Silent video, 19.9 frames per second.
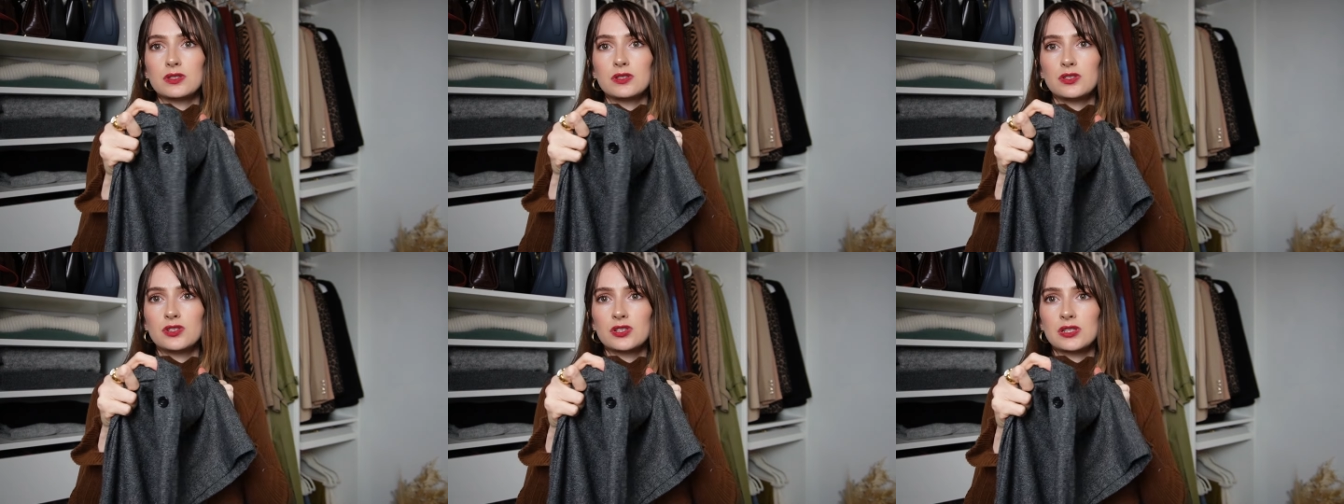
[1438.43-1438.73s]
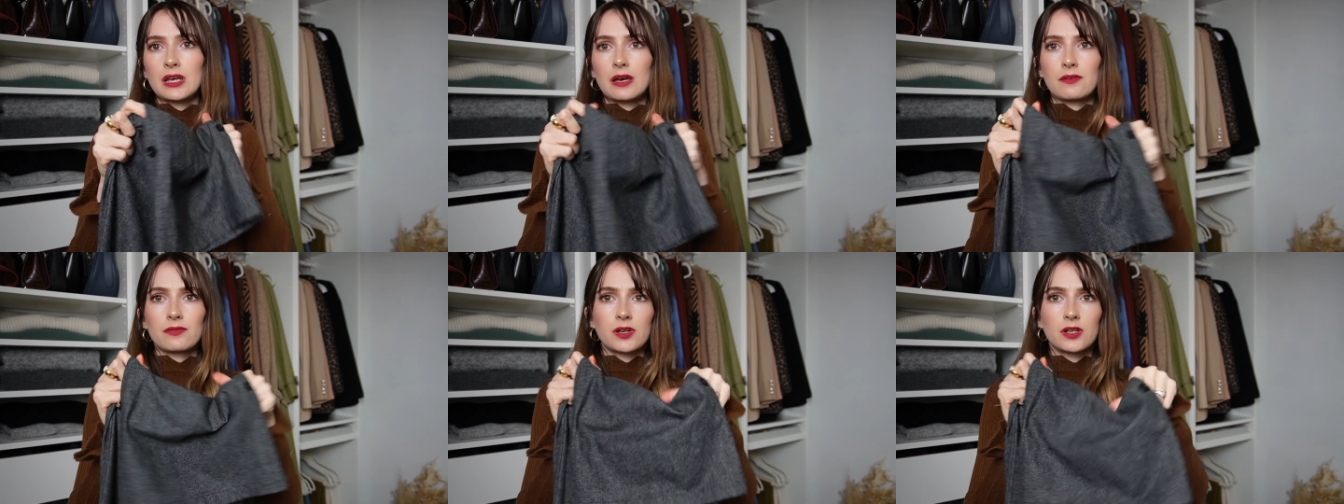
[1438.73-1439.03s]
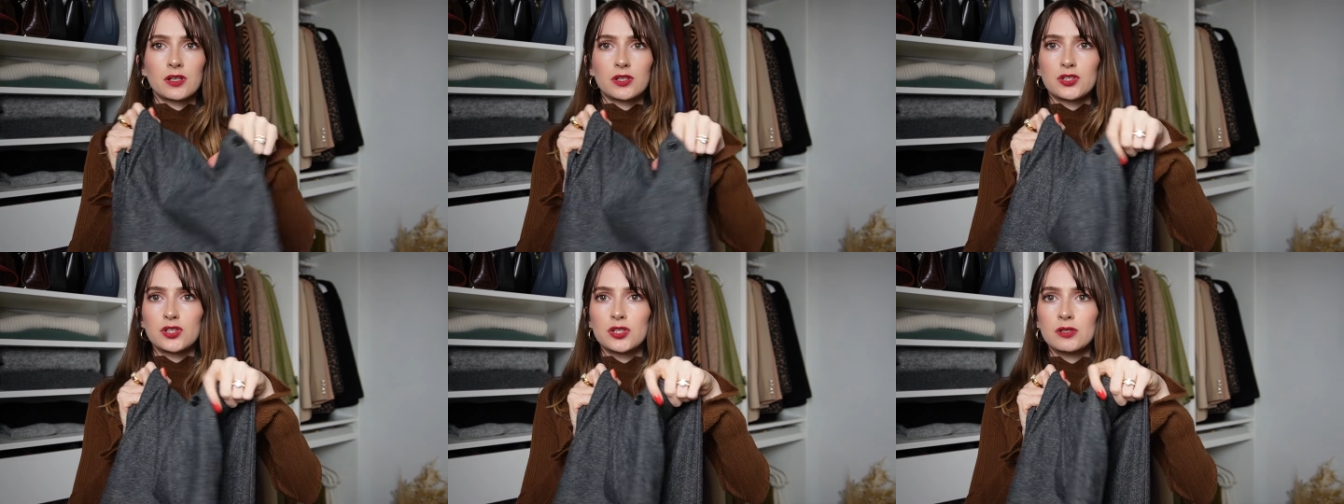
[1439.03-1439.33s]
You just have
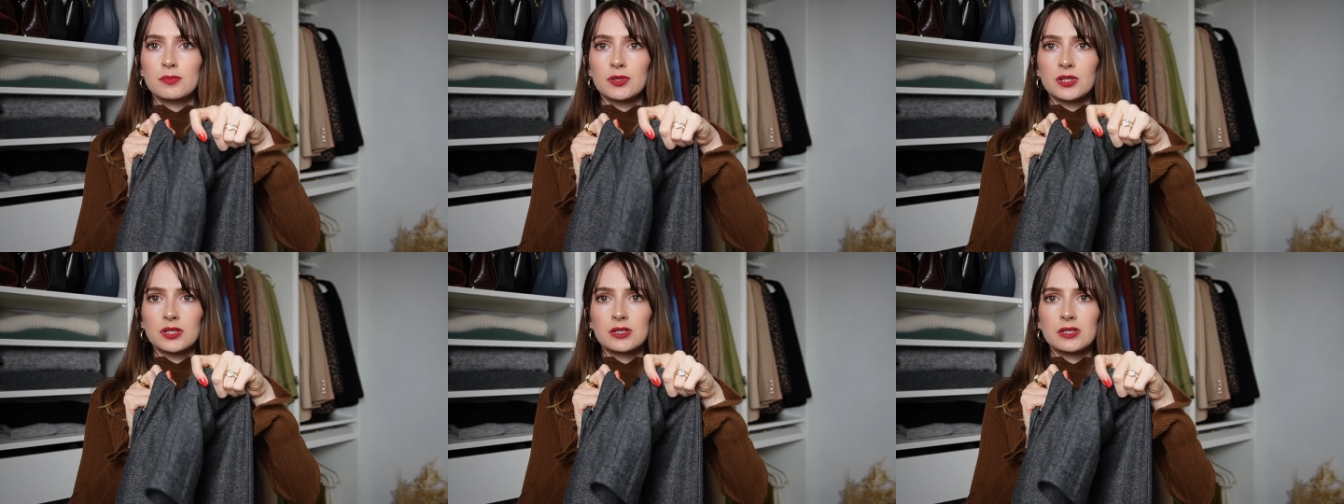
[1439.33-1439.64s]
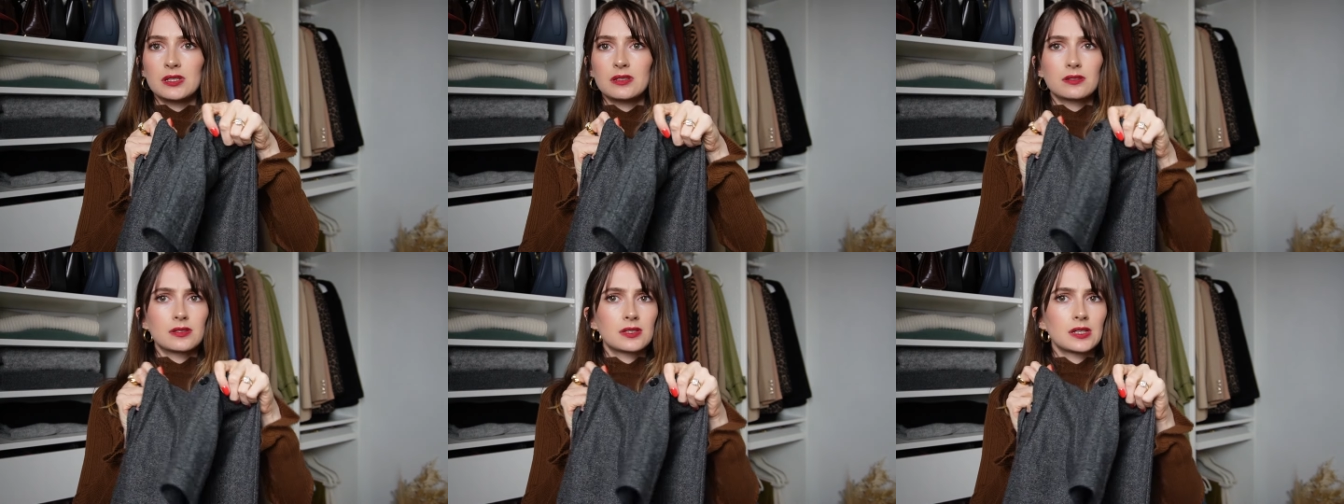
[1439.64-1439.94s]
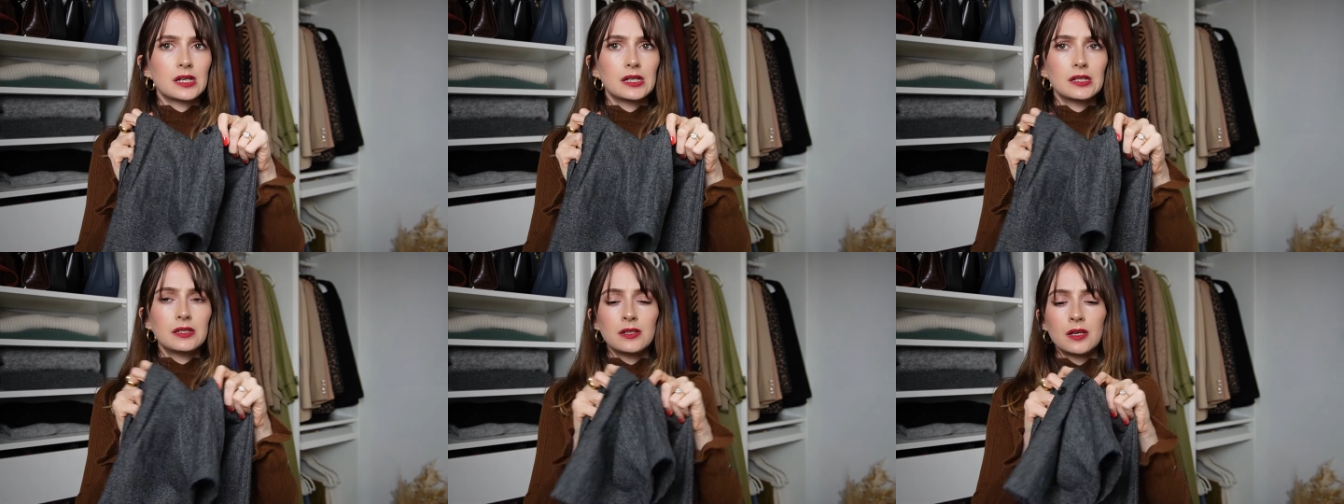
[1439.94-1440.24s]
kind of two buttons either
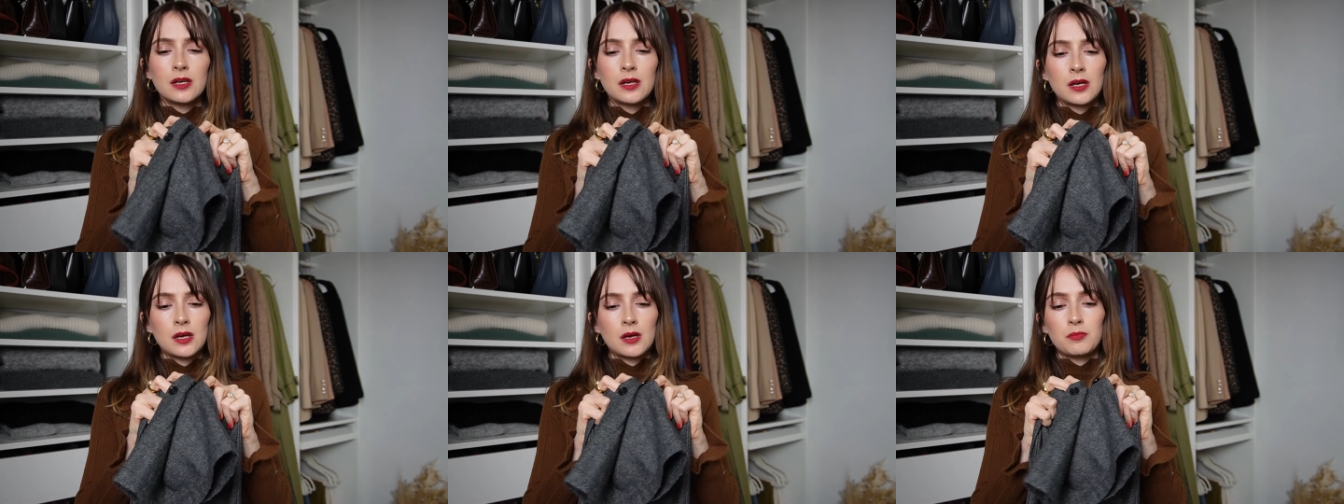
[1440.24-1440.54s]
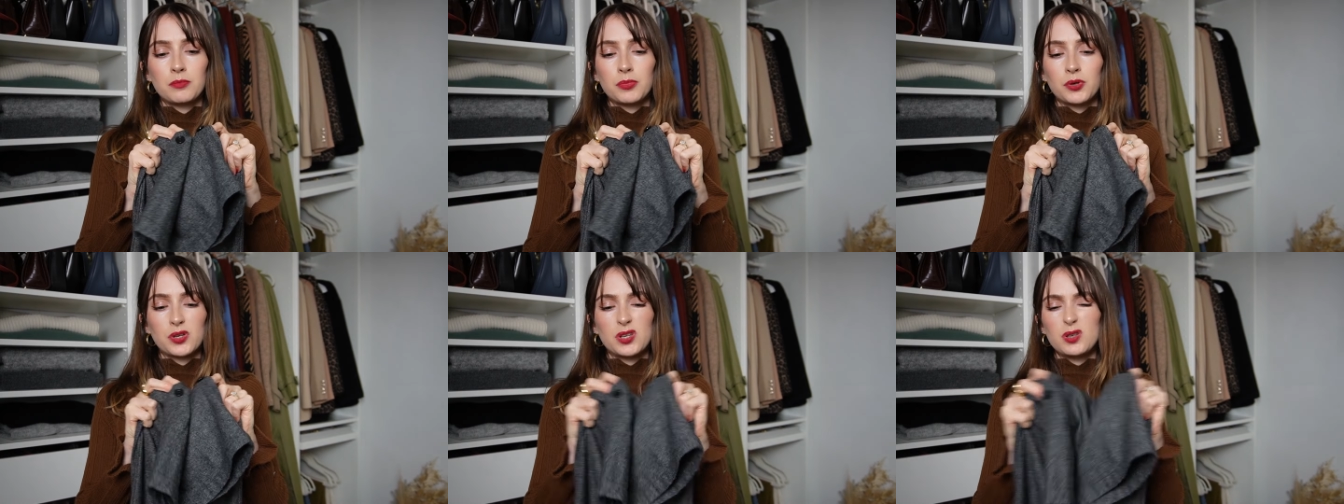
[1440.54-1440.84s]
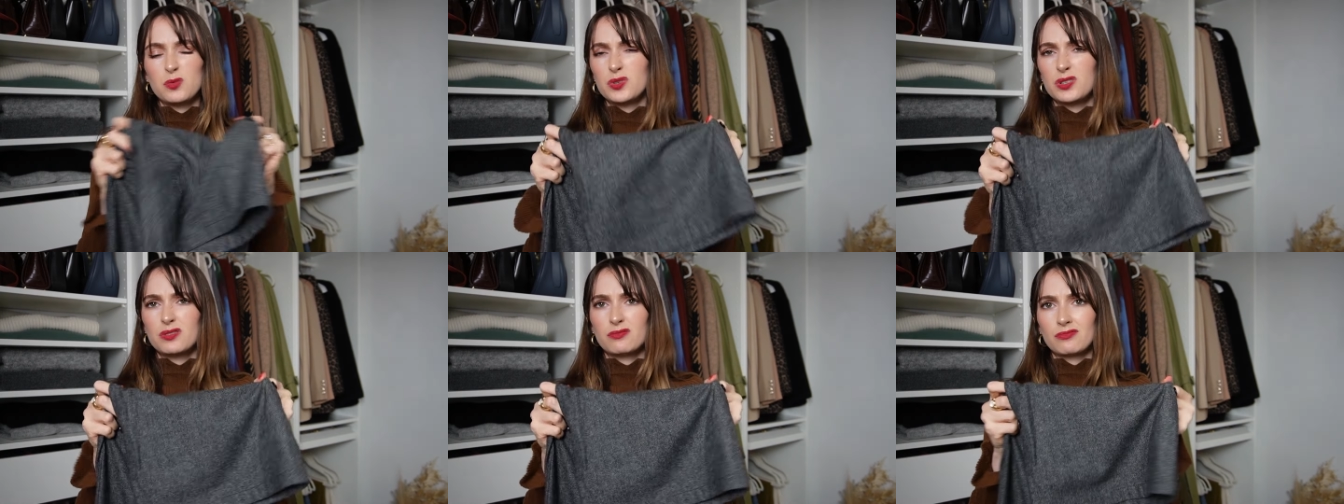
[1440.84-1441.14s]
side, but
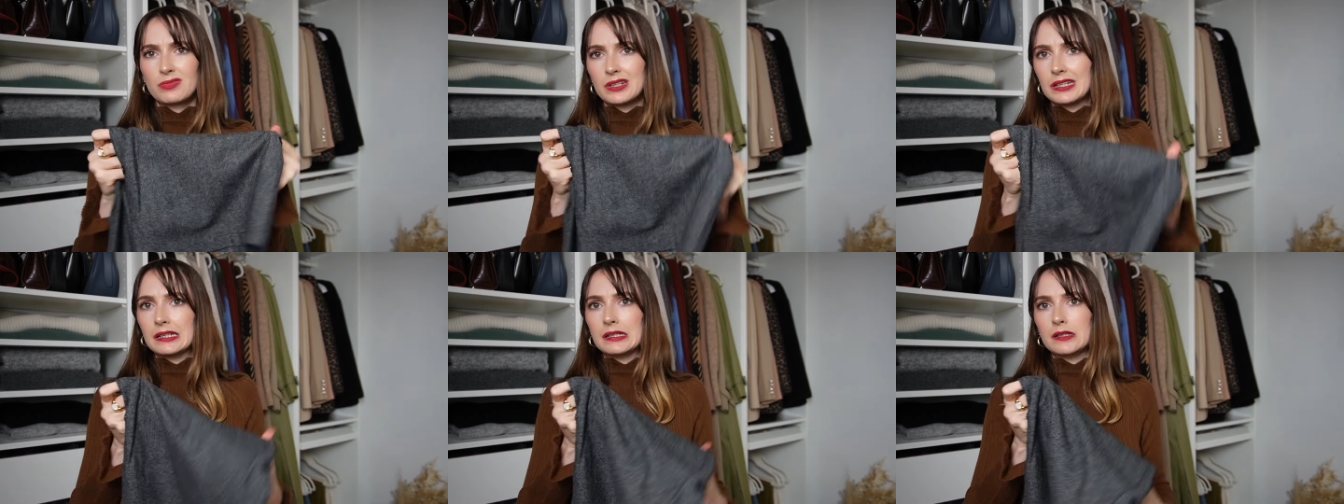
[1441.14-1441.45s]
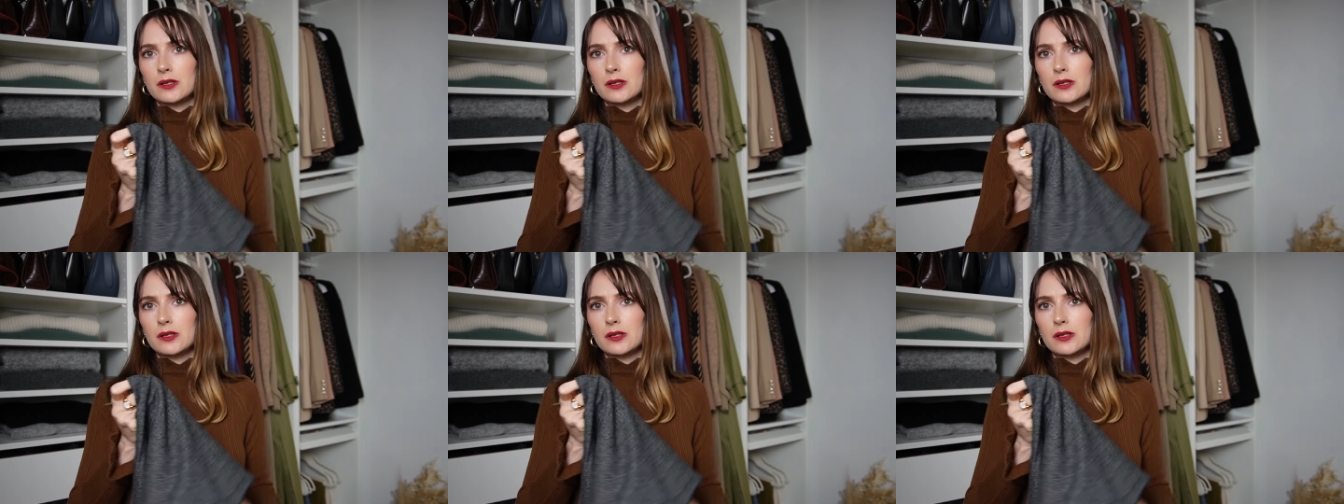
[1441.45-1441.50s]
you wouldn't really